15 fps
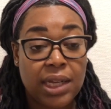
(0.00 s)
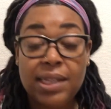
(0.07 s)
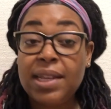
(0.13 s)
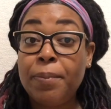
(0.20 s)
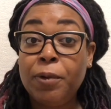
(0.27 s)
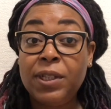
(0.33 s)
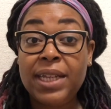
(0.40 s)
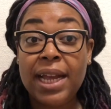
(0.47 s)

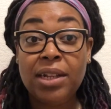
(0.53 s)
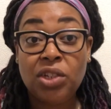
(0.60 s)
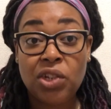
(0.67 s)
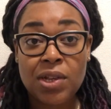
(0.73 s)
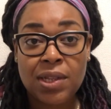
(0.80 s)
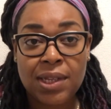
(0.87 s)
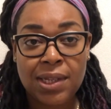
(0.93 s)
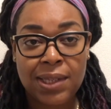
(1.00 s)
a
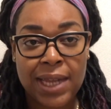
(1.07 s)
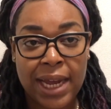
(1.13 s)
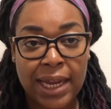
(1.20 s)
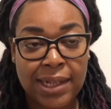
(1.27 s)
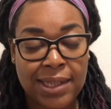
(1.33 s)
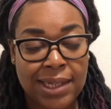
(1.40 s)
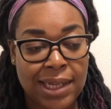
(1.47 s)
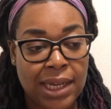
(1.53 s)
pretentious
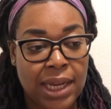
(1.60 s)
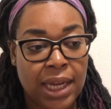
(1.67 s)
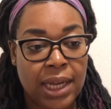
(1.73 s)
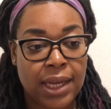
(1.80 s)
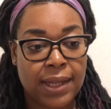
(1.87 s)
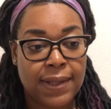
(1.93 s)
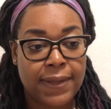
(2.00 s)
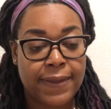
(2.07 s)
society.
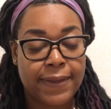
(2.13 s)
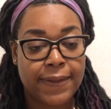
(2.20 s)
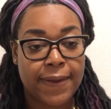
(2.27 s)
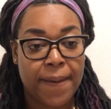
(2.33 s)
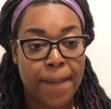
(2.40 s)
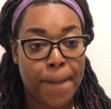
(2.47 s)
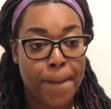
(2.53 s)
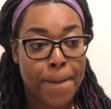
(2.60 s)
It's
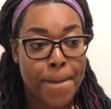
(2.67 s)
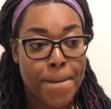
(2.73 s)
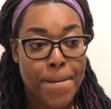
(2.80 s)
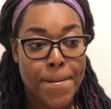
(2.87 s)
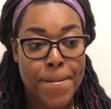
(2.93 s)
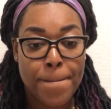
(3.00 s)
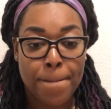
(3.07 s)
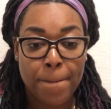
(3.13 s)

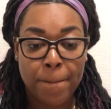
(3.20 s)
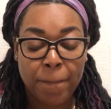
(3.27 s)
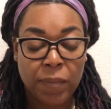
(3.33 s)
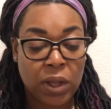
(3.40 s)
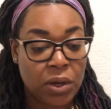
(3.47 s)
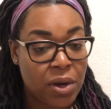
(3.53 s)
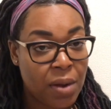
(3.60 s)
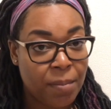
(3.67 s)

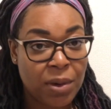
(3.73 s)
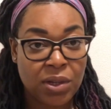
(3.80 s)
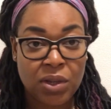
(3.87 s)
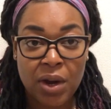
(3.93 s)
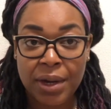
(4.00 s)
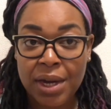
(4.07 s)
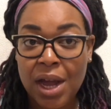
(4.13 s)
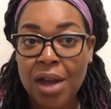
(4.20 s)
the numbers
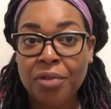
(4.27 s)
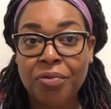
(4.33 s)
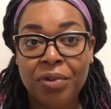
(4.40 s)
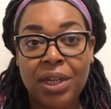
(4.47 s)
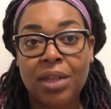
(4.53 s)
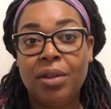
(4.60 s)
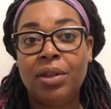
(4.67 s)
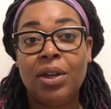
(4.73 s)
are not
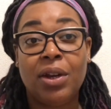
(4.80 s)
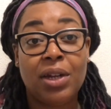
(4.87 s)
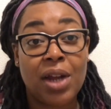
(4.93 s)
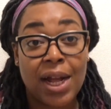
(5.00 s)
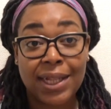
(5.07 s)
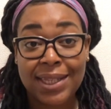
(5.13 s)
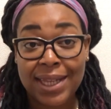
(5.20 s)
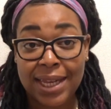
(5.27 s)
real. They're
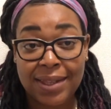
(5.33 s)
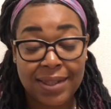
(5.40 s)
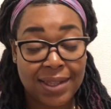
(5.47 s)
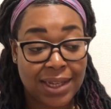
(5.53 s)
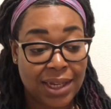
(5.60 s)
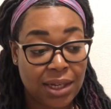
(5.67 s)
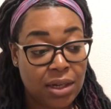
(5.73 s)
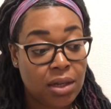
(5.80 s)
not
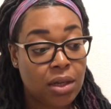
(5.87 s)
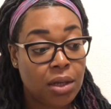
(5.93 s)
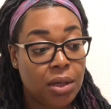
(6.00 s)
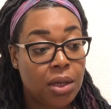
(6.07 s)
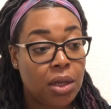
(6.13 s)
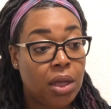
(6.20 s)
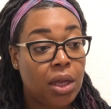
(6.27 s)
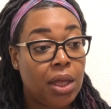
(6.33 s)
testing.
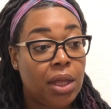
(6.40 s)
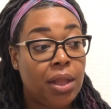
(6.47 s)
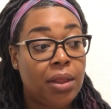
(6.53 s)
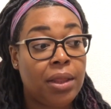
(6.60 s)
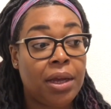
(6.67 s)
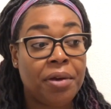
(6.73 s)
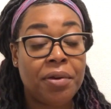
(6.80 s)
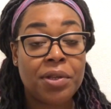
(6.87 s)

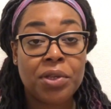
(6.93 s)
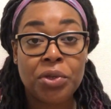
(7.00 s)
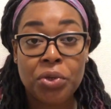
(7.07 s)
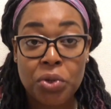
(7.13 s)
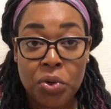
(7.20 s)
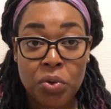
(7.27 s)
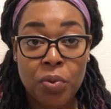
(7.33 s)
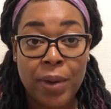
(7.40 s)
There is
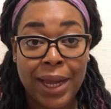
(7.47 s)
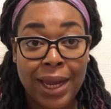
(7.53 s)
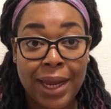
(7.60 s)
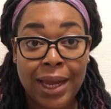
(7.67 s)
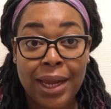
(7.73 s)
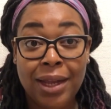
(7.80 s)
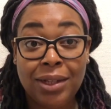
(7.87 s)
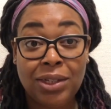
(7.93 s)
no
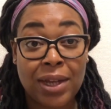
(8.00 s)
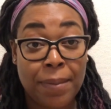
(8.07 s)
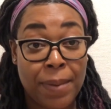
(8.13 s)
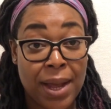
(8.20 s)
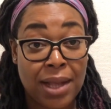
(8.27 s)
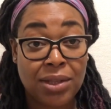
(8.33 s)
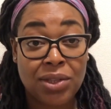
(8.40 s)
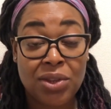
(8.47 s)
way
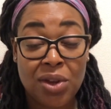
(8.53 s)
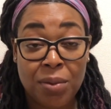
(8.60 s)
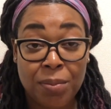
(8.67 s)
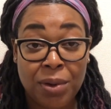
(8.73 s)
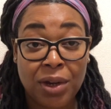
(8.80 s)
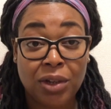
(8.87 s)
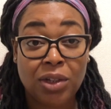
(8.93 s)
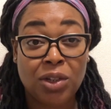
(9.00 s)
Japan's
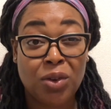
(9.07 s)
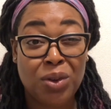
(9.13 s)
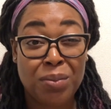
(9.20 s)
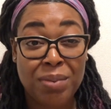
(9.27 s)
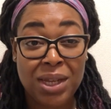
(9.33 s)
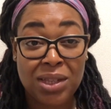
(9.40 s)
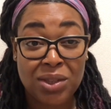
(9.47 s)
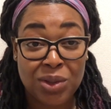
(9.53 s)
number
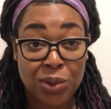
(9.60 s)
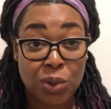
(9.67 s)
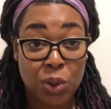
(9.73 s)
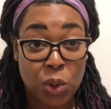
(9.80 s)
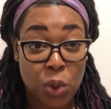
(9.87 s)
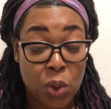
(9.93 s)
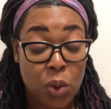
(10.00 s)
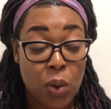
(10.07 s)
could be so
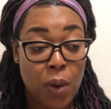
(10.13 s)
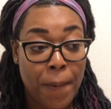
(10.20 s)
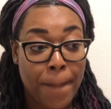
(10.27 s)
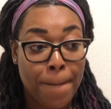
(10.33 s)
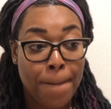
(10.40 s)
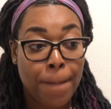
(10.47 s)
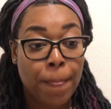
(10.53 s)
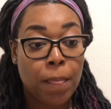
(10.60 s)
low.
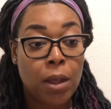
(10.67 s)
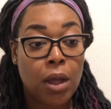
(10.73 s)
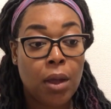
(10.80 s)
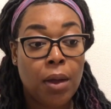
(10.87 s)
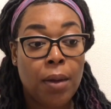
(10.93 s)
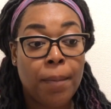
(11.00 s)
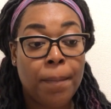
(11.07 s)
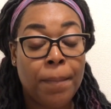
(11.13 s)

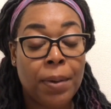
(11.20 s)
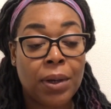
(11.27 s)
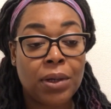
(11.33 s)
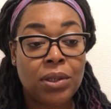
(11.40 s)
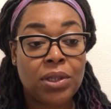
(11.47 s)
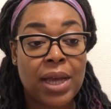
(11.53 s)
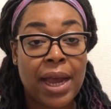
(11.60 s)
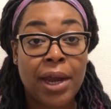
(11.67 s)

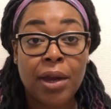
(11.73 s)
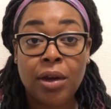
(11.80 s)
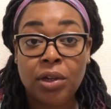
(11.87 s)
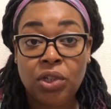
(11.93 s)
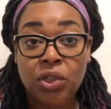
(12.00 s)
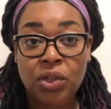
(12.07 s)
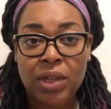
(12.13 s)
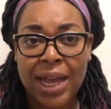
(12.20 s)
But I
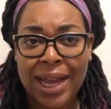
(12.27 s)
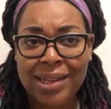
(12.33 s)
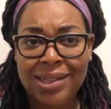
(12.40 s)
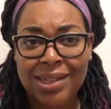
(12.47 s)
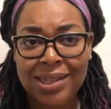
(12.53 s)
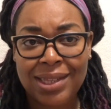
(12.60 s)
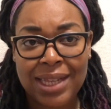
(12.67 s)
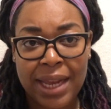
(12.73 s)
urge you guys
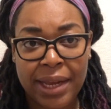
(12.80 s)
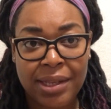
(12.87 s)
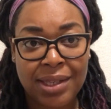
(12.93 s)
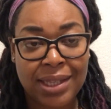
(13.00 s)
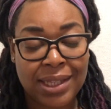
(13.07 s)
to stay